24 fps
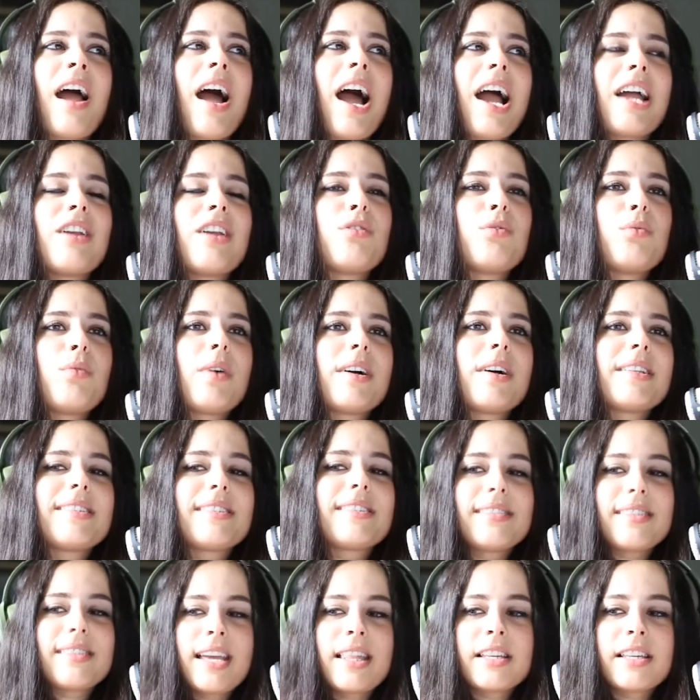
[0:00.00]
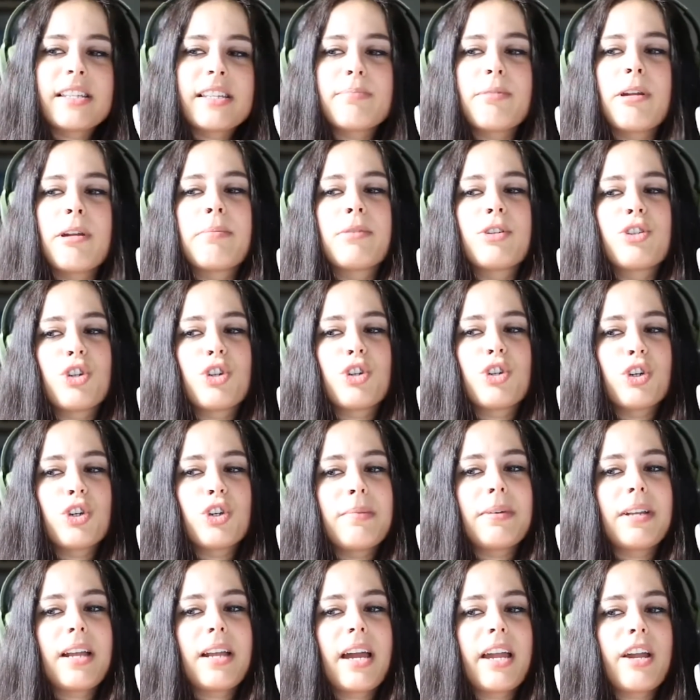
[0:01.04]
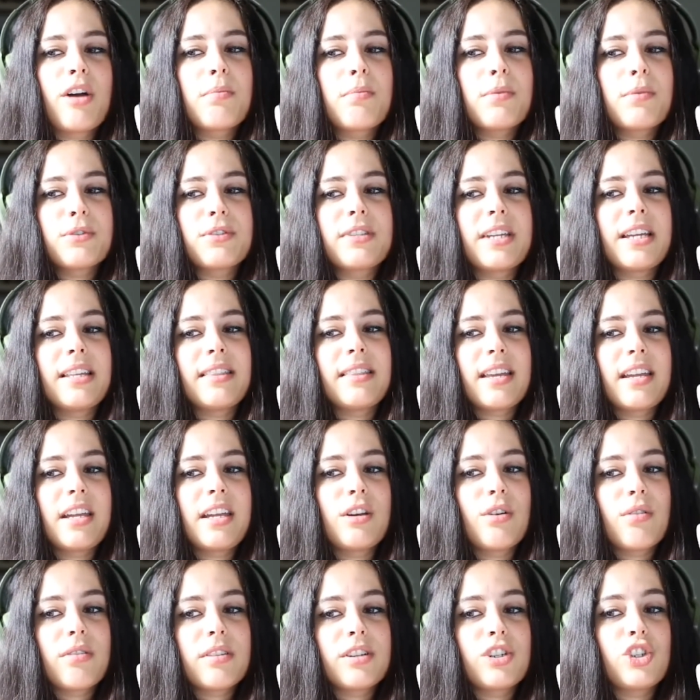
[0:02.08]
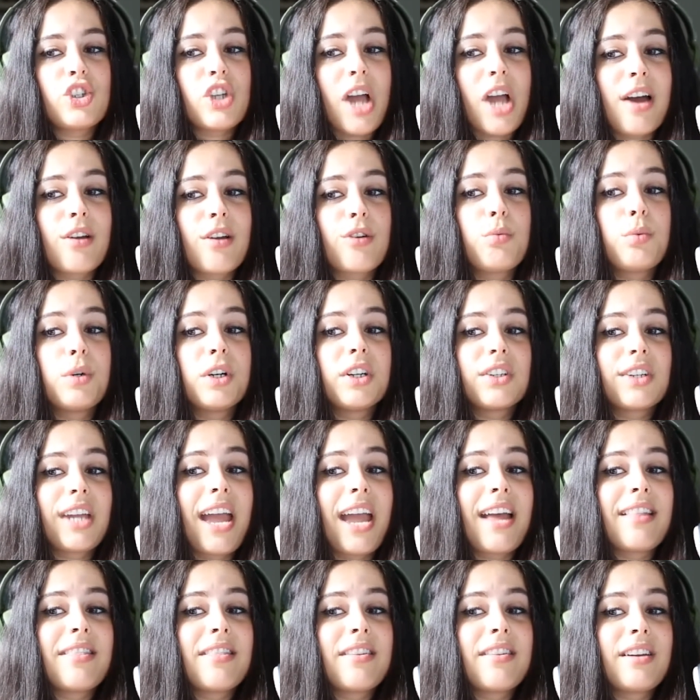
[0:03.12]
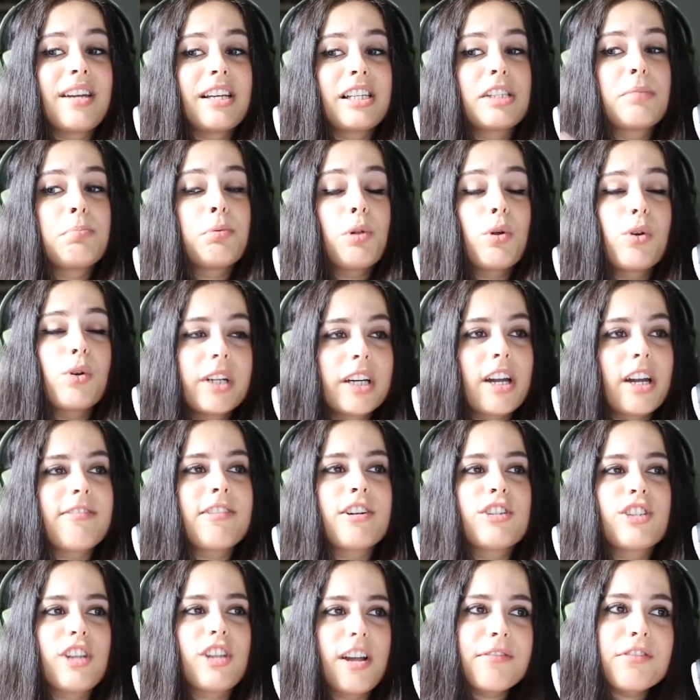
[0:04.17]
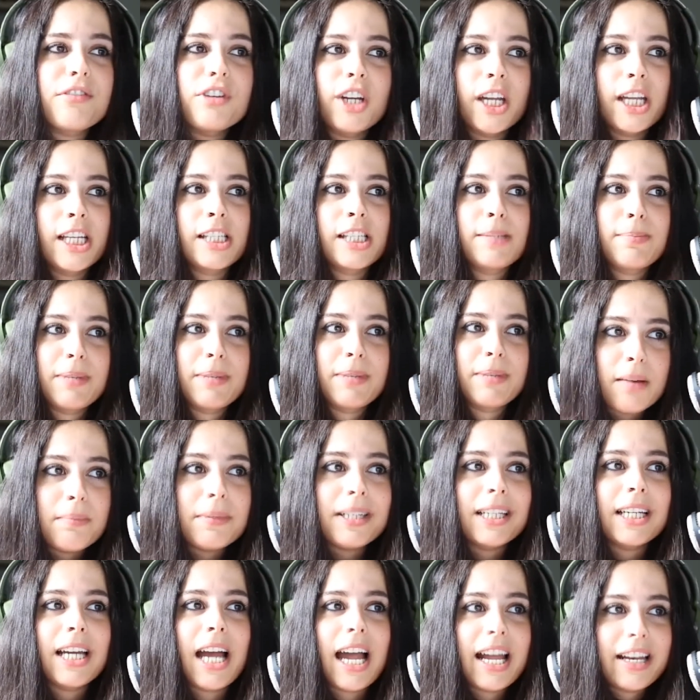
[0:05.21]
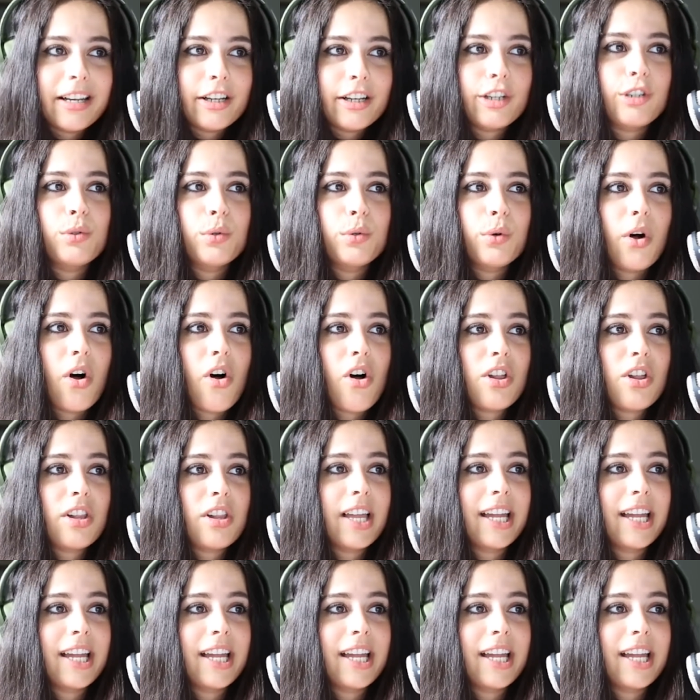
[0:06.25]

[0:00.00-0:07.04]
I don't want to say this prematurely, but I almost think that, the shadow work and the exploring of our suffering is becoming kind of cool.